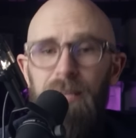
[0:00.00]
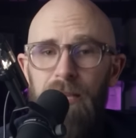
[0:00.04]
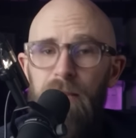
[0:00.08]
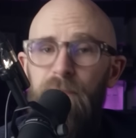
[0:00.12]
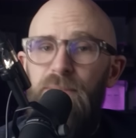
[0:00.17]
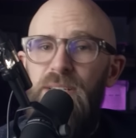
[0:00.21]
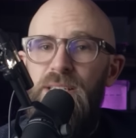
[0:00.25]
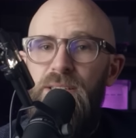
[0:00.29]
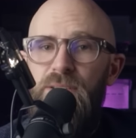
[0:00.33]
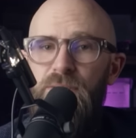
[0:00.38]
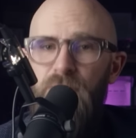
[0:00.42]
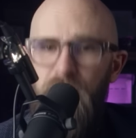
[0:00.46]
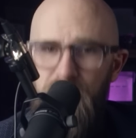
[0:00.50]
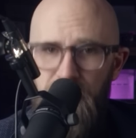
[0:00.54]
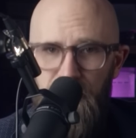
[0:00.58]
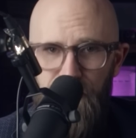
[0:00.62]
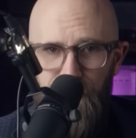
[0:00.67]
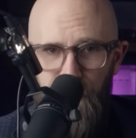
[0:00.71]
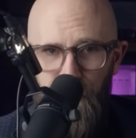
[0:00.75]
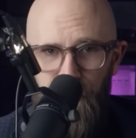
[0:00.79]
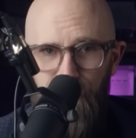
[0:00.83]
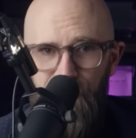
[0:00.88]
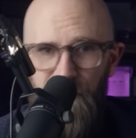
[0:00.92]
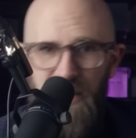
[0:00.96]
can be
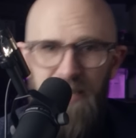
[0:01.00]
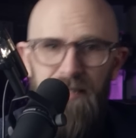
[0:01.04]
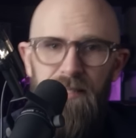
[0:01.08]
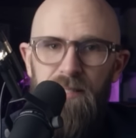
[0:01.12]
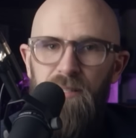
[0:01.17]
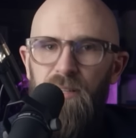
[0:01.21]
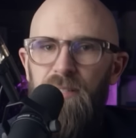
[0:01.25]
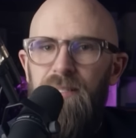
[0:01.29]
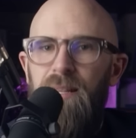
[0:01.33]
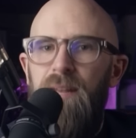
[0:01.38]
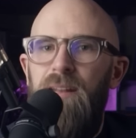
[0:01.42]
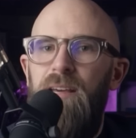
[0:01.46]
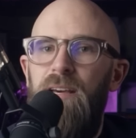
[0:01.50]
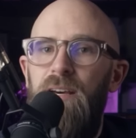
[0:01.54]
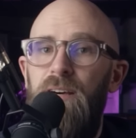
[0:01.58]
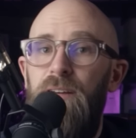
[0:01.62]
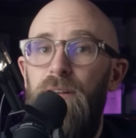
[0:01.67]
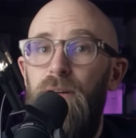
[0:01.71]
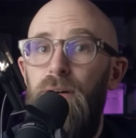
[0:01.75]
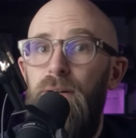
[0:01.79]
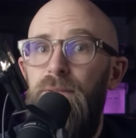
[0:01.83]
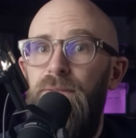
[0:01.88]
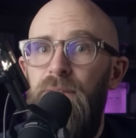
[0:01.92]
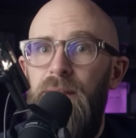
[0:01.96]
stressful, and it's not unheard
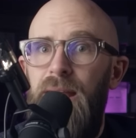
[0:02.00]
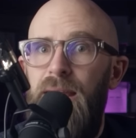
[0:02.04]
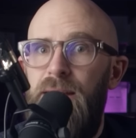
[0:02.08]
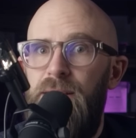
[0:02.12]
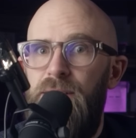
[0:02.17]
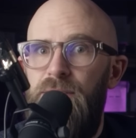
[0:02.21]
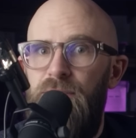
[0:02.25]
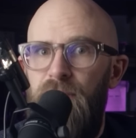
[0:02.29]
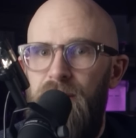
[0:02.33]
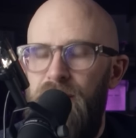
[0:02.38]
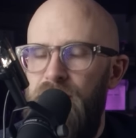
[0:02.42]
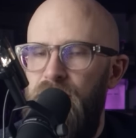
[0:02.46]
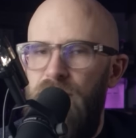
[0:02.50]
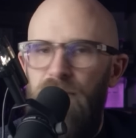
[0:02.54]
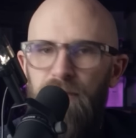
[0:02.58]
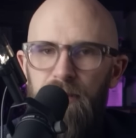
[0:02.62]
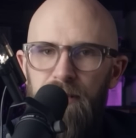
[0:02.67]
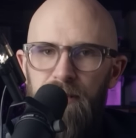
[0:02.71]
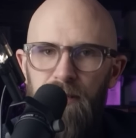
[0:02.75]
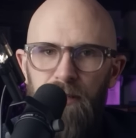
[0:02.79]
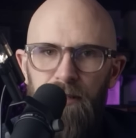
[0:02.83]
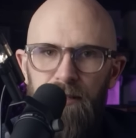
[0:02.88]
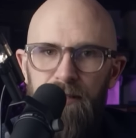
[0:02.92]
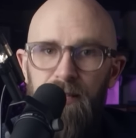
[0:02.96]
of for that stress to
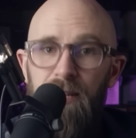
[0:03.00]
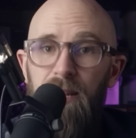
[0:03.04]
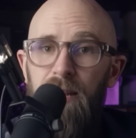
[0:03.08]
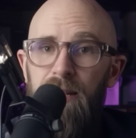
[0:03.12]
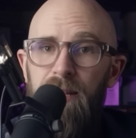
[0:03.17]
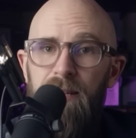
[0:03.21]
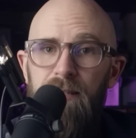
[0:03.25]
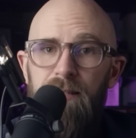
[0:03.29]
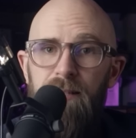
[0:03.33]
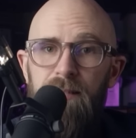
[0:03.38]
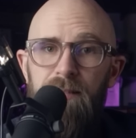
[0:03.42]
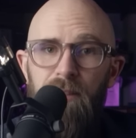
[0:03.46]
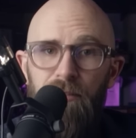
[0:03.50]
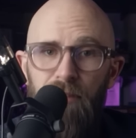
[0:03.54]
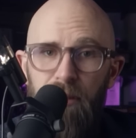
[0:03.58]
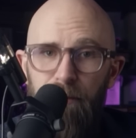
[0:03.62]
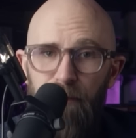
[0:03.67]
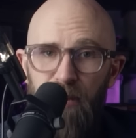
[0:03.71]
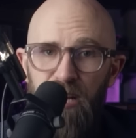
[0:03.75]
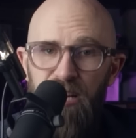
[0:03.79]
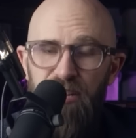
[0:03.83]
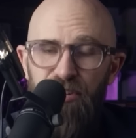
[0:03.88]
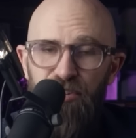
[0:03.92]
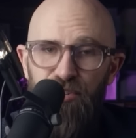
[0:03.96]
result in unnecessary
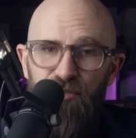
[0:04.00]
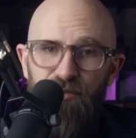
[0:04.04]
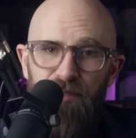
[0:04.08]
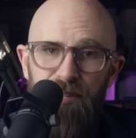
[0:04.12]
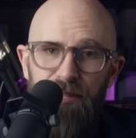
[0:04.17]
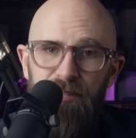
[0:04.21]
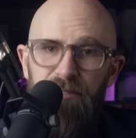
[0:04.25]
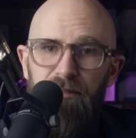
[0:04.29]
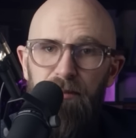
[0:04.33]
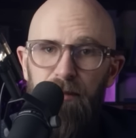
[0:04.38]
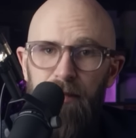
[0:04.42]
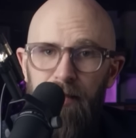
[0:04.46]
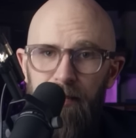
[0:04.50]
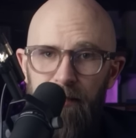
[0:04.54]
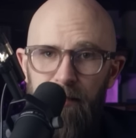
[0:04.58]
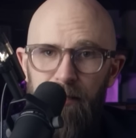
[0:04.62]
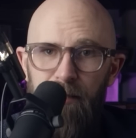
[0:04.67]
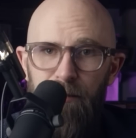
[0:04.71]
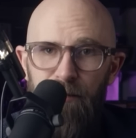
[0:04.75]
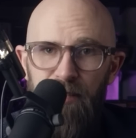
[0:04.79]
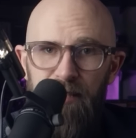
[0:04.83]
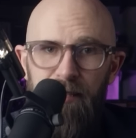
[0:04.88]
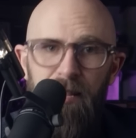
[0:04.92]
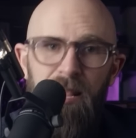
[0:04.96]
belligerence from
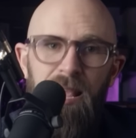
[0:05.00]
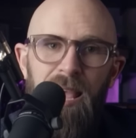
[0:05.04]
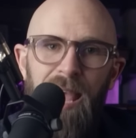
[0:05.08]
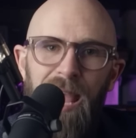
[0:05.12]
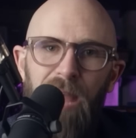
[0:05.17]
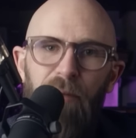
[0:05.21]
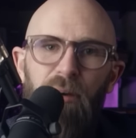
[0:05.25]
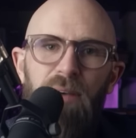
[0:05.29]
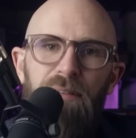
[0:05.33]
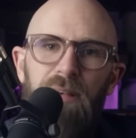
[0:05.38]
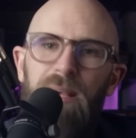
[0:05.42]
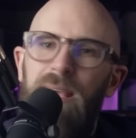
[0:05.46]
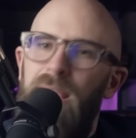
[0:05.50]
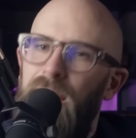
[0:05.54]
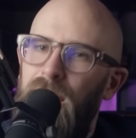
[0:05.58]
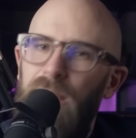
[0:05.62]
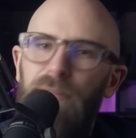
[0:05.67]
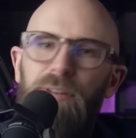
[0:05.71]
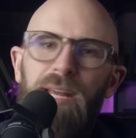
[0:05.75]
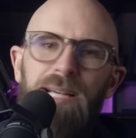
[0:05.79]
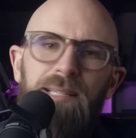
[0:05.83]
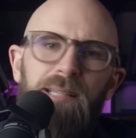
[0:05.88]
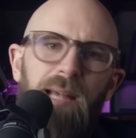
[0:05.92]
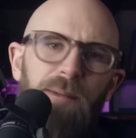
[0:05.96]
customers. However,
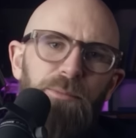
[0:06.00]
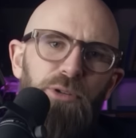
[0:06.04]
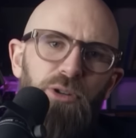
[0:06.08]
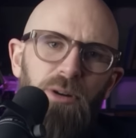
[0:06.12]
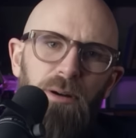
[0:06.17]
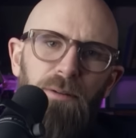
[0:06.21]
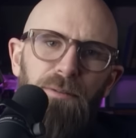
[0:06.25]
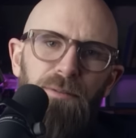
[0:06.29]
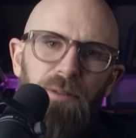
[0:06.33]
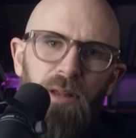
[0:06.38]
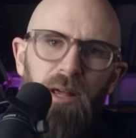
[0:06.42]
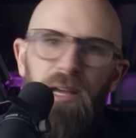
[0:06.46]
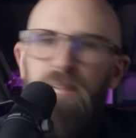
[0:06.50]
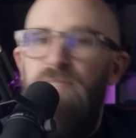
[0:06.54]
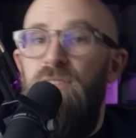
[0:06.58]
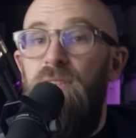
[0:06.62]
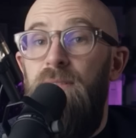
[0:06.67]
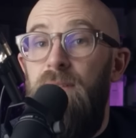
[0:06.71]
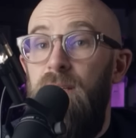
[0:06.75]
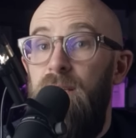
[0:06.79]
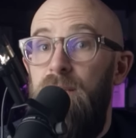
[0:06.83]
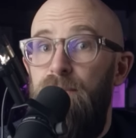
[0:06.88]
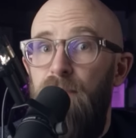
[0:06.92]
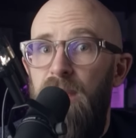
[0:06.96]
if next time you're on a flight you
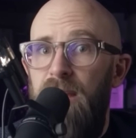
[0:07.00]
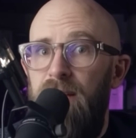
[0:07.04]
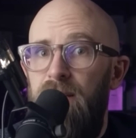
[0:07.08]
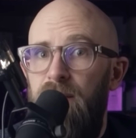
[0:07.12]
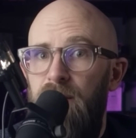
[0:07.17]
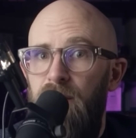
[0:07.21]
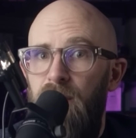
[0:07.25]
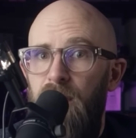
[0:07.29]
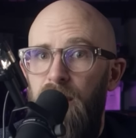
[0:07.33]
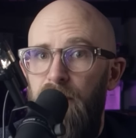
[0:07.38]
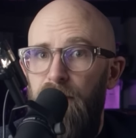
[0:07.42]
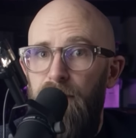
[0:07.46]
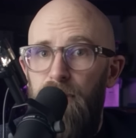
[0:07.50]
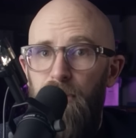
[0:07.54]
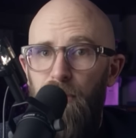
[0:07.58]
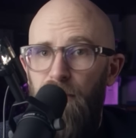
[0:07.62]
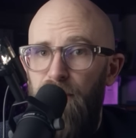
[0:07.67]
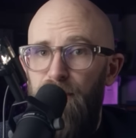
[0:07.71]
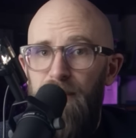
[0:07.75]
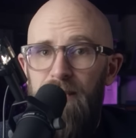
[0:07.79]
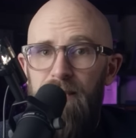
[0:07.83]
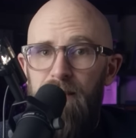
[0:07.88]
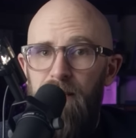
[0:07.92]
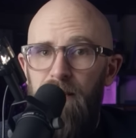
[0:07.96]
suspect that you
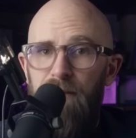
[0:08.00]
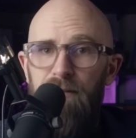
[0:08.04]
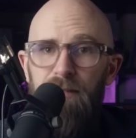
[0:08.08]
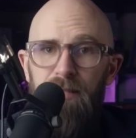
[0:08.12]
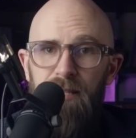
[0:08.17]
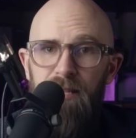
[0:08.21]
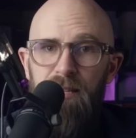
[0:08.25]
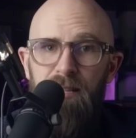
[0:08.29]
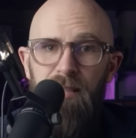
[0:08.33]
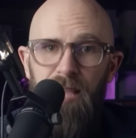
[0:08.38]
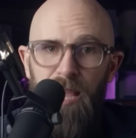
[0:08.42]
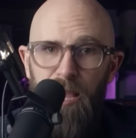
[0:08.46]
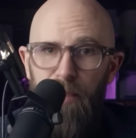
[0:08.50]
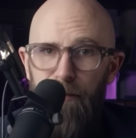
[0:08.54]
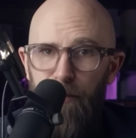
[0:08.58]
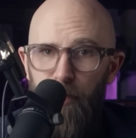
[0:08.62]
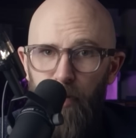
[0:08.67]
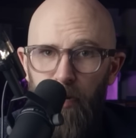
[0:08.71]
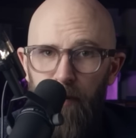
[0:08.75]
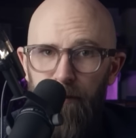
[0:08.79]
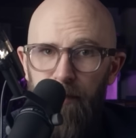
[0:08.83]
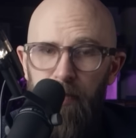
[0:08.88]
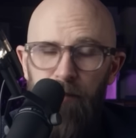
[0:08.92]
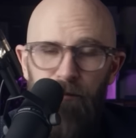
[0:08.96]
have been served decaf
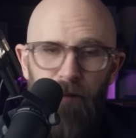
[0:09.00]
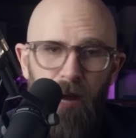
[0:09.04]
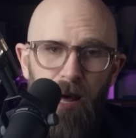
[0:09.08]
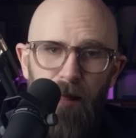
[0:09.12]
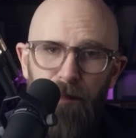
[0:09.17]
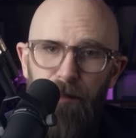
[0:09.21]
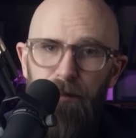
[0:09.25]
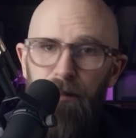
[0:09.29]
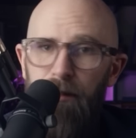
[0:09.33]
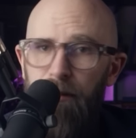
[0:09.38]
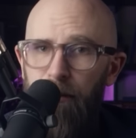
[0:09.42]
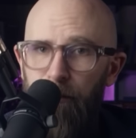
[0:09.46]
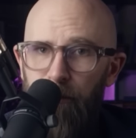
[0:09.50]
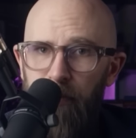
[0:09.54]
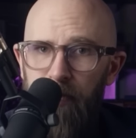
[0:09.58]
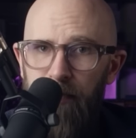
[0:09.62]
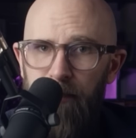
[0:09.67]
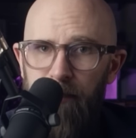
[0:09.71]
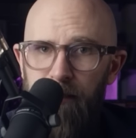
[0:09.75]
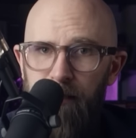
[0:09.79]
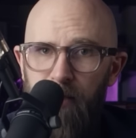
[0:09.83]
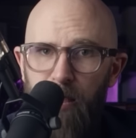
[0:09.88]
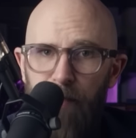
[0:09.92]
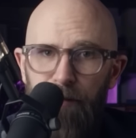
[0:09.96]
coffee rather than the
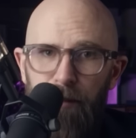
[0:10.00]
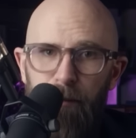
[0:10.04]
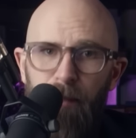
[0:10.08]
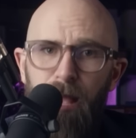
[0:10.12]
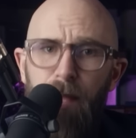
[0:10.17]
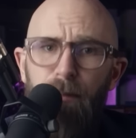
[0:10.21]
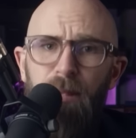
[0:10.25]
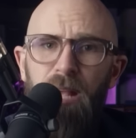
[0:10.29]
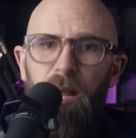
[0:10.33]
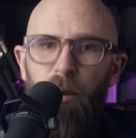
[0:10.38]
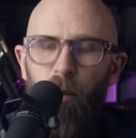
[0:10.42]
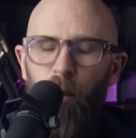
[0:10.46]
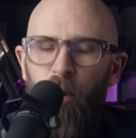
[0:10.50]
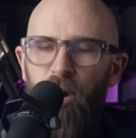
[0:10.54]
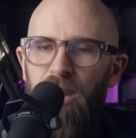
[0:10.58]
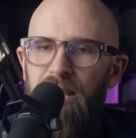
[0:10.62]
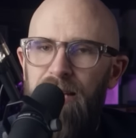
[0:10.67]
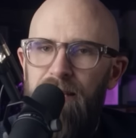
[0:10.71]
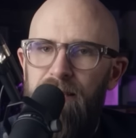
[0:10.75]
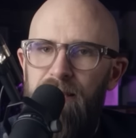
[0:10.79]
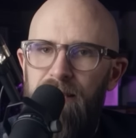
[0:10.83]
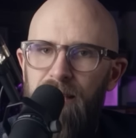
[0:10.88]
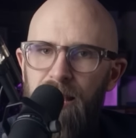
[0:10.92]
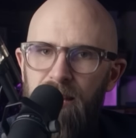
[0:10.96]
real stuff, it may be
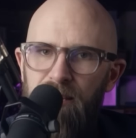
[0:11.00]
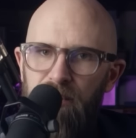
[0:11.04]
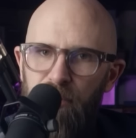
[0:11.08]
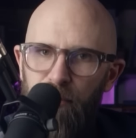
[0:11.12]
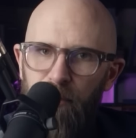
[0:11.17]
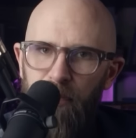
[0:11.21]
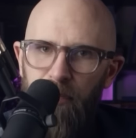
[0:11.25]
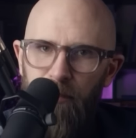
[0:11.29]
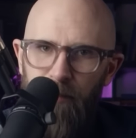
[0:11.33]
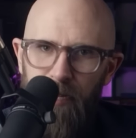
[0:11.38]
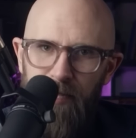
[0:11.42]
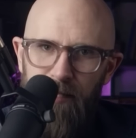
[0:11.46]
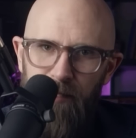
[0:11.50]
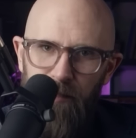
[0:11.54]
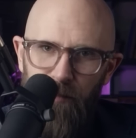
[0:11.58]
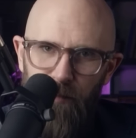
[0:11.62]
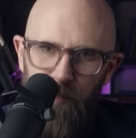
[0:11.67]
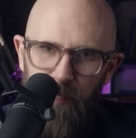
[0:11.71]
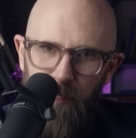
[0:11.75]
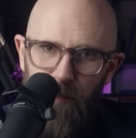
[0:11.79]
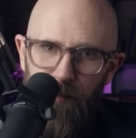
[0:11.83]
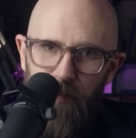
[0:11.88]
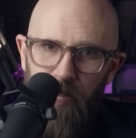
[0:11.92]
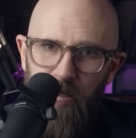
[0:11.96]
unwise to get too aggressive
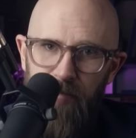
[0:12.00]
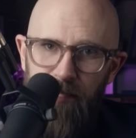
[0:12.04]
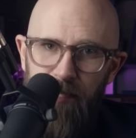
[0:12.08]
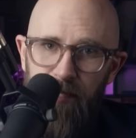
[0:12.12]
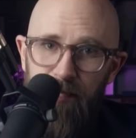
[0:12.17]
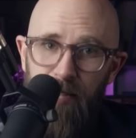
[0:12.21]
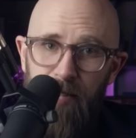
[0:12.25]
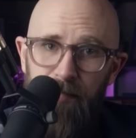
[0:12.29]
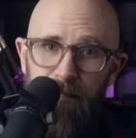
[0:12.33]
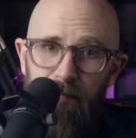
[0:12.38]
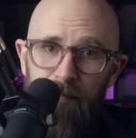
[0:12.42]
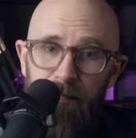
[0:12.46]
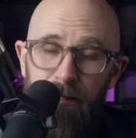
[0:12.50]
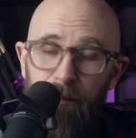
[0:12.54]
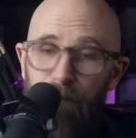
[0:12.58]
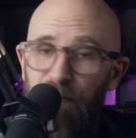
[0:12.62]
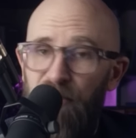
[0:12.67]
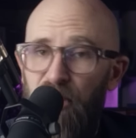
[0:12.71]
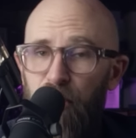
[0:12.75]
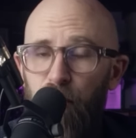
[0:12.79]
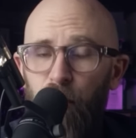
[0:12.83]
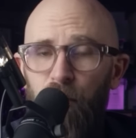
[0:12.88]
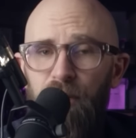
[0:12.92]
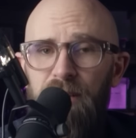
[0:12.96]
with your flight attendant.
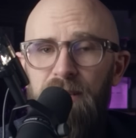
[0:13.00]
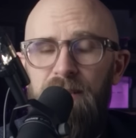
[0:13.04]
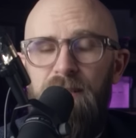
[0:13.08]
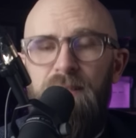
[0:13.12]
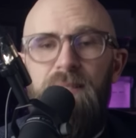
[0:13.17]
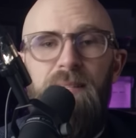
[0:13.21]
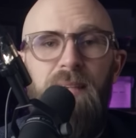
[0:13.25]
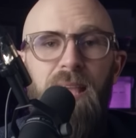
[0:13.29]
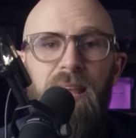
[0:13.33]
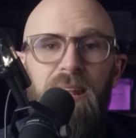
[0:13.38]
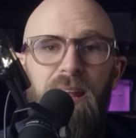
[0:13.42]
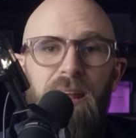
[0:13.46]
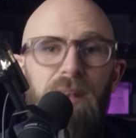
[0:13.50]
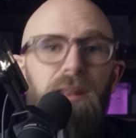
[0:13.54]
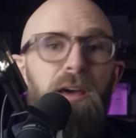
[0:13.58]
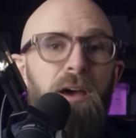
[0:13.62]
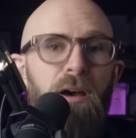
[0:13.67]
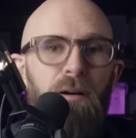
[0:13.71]
According to CNN,